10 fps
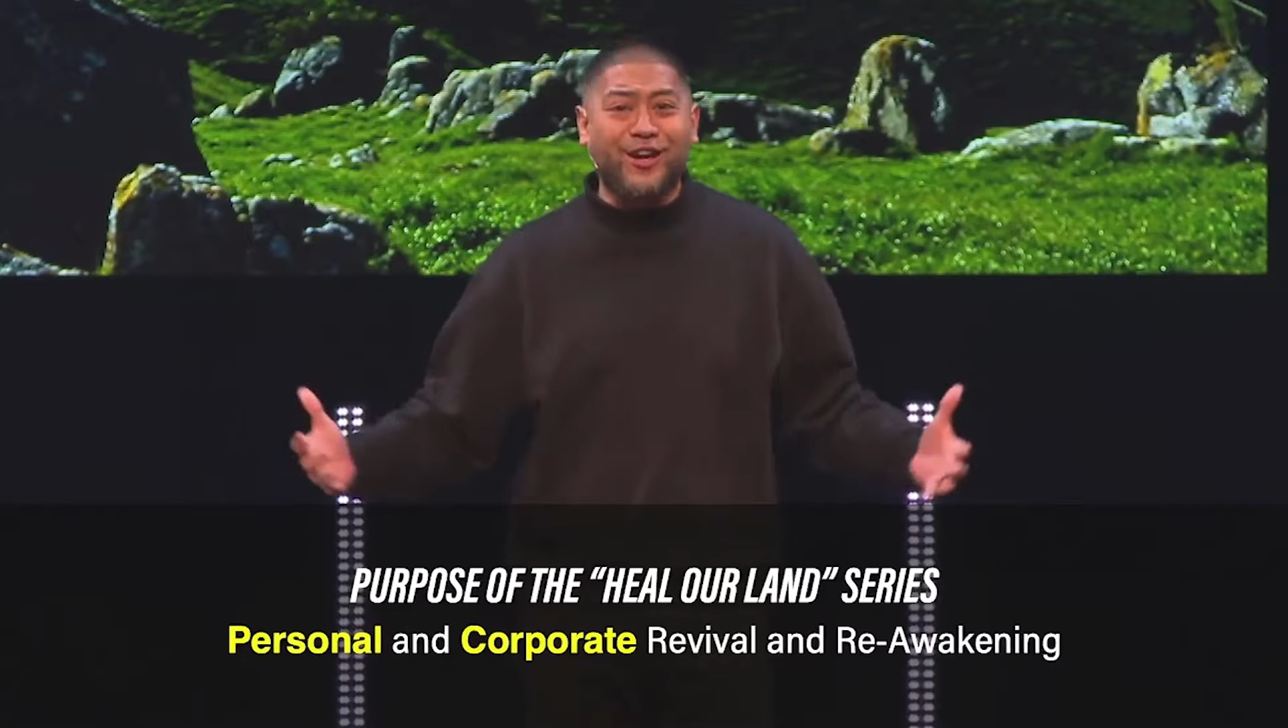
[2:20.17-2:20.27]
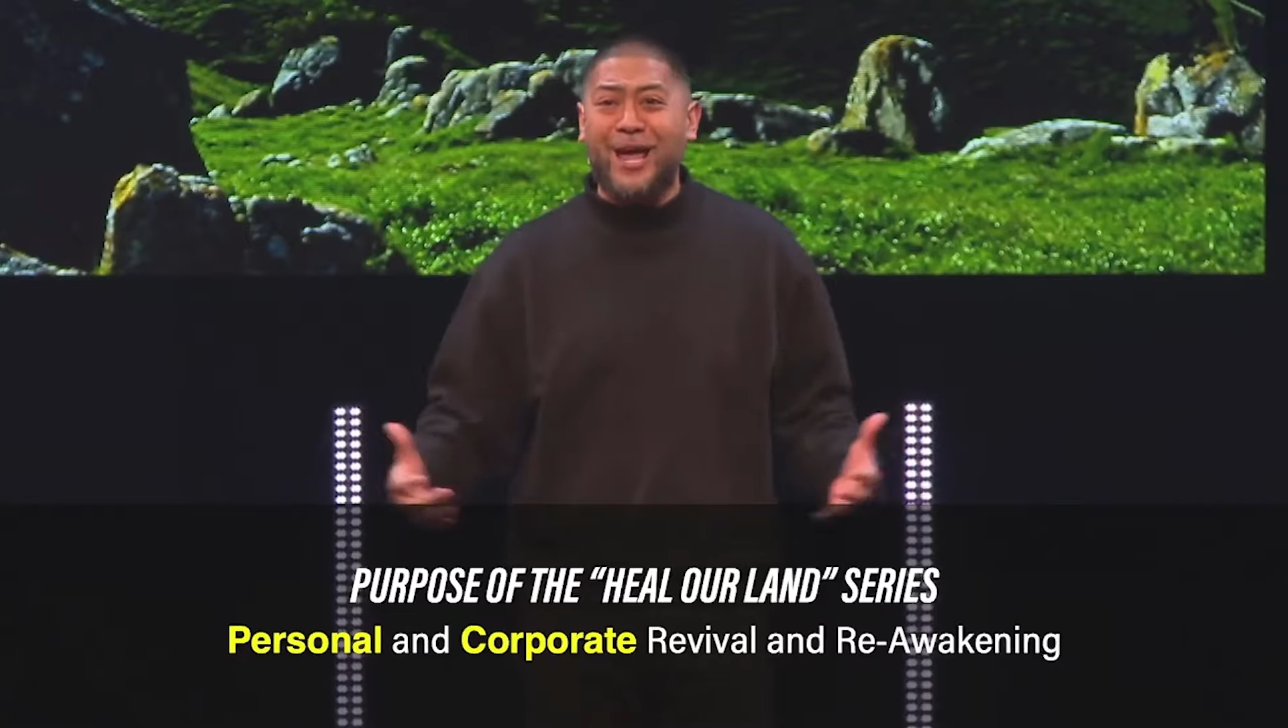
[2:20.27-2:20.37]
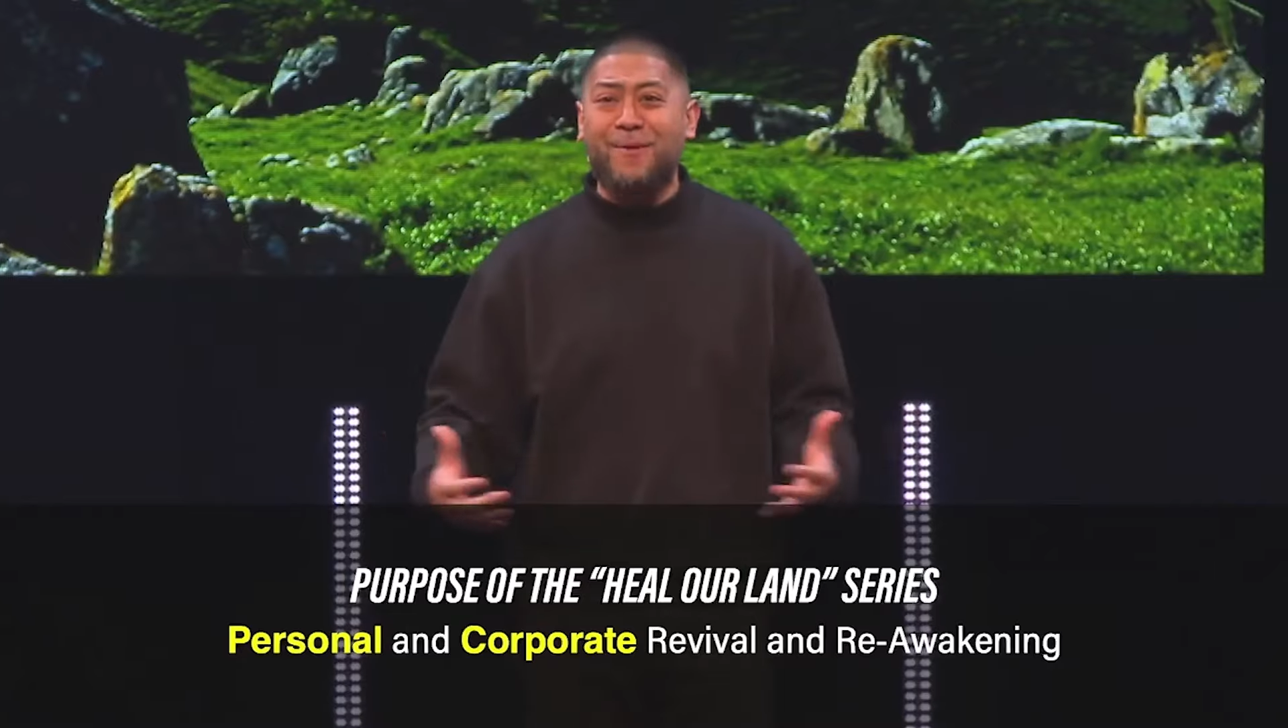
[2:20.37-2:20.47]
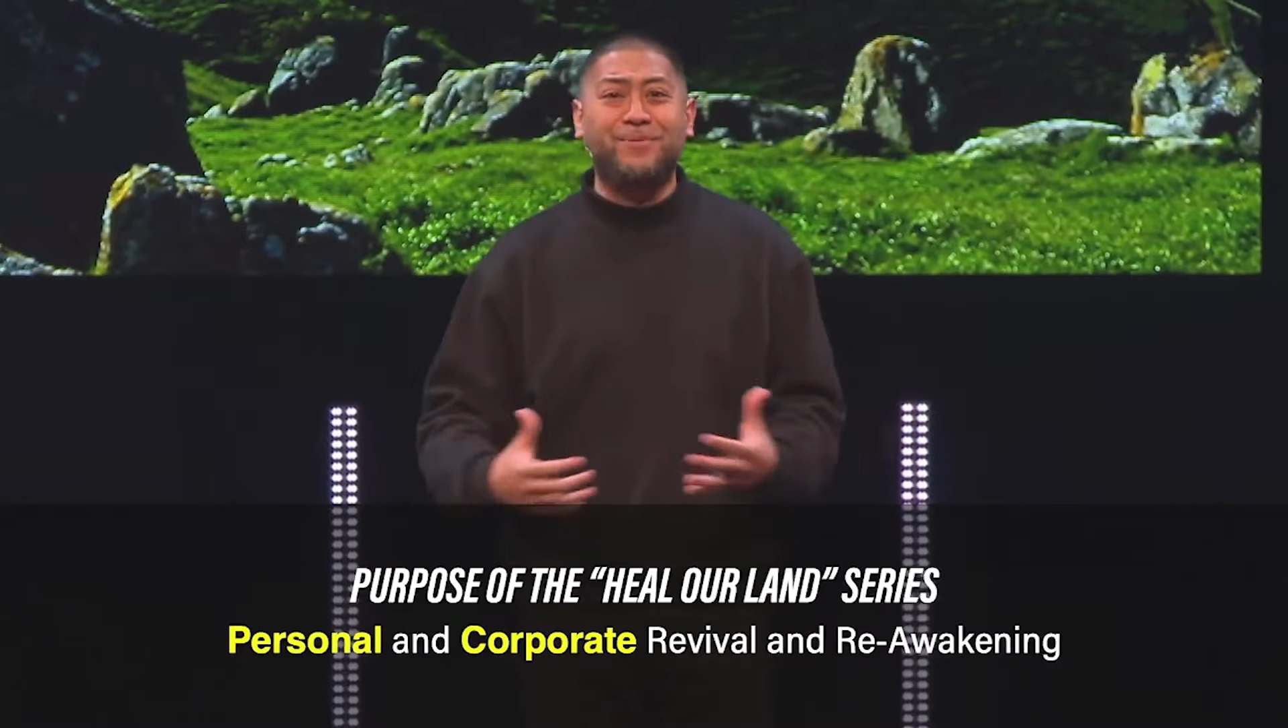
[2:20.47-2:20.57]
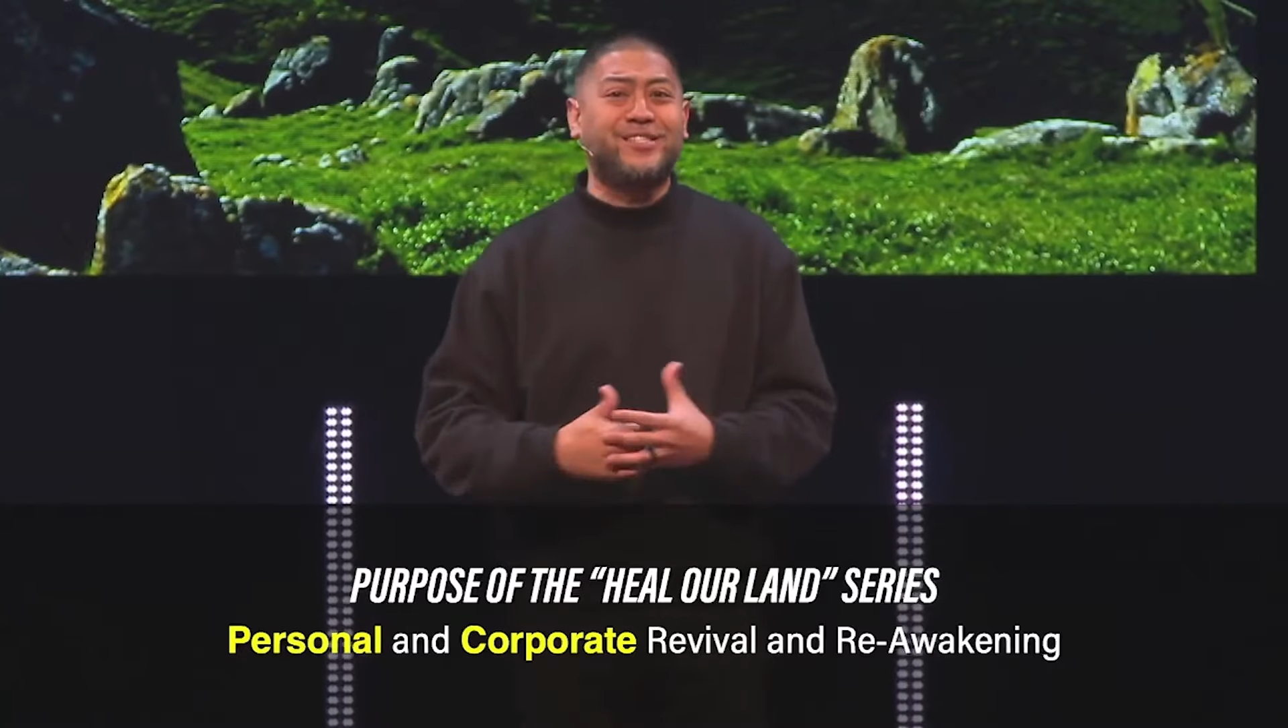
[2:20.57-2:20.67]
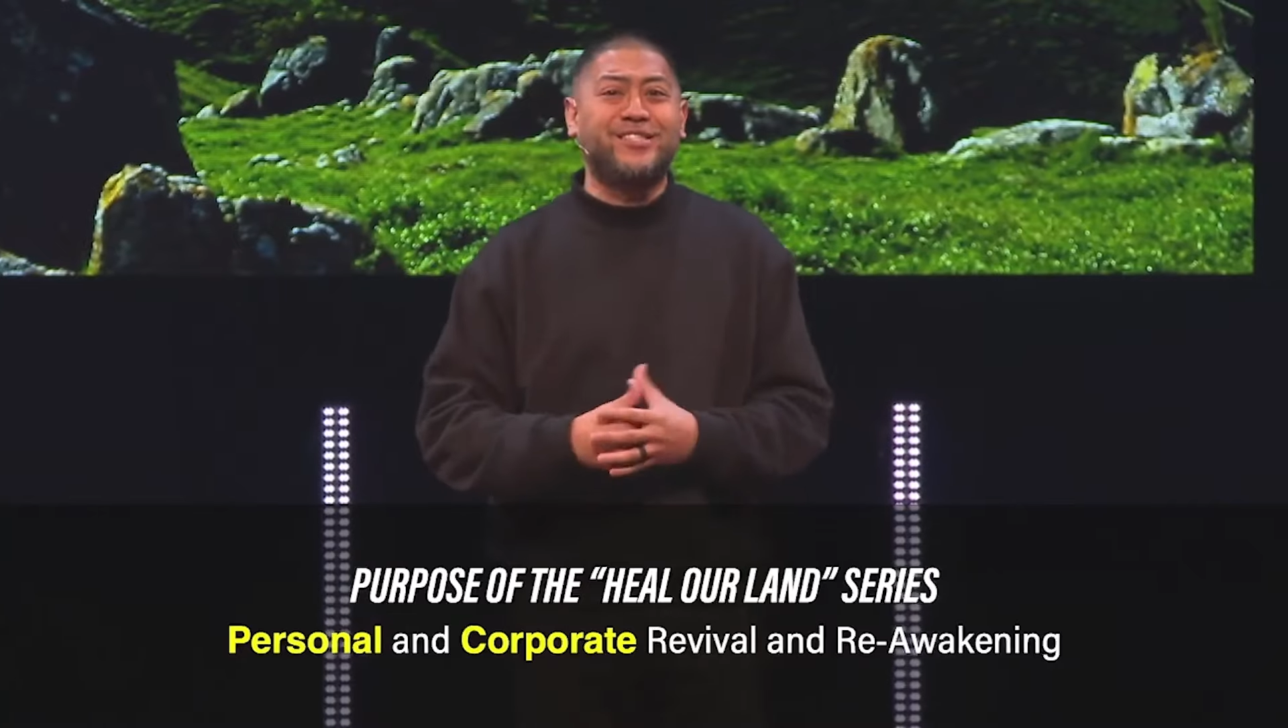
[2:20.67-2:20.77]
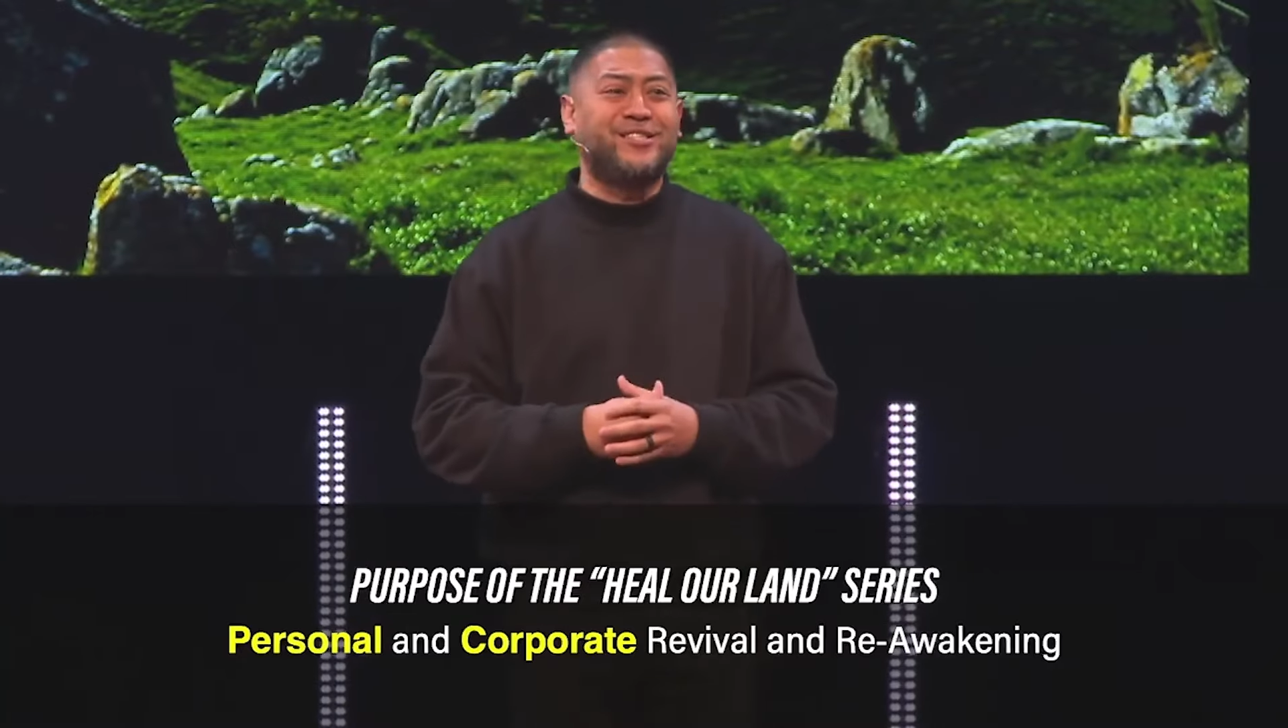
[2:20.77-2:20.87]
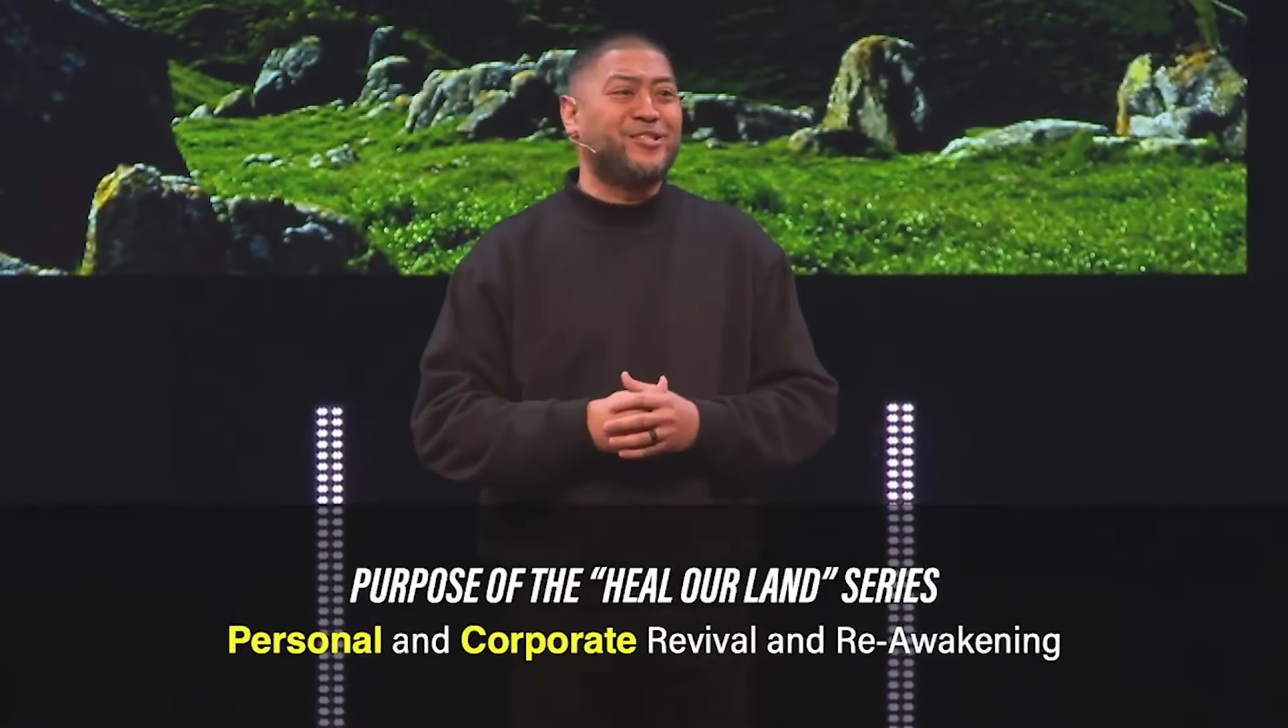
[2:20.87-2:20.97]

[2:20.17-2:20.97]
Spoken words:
campuses